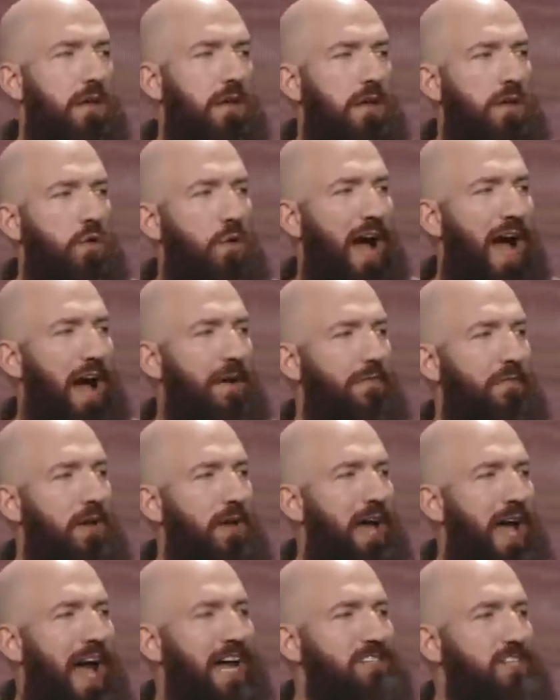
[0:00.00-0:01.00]
who have,
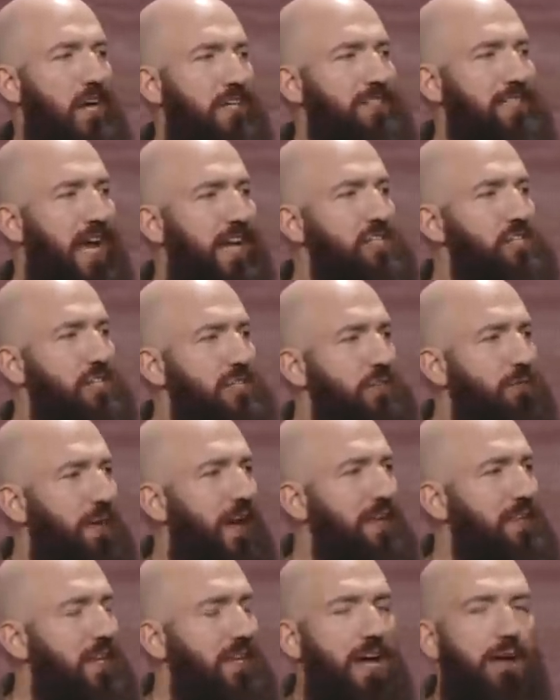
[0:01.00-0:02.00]
has audacious
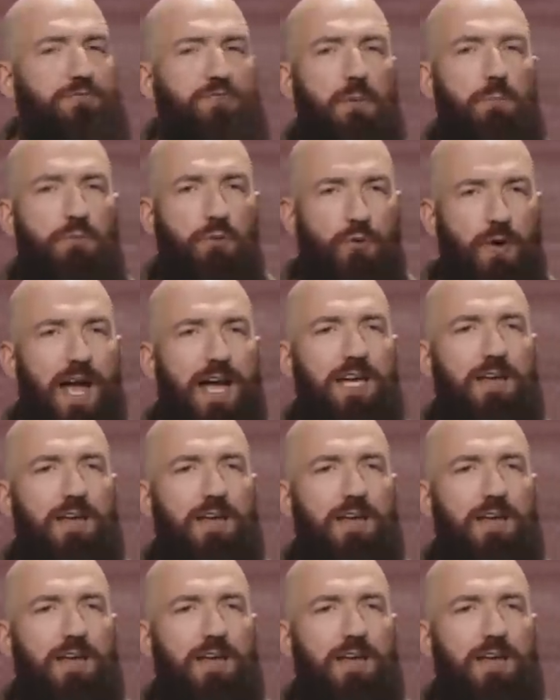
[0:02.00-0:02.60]
faith enough to pray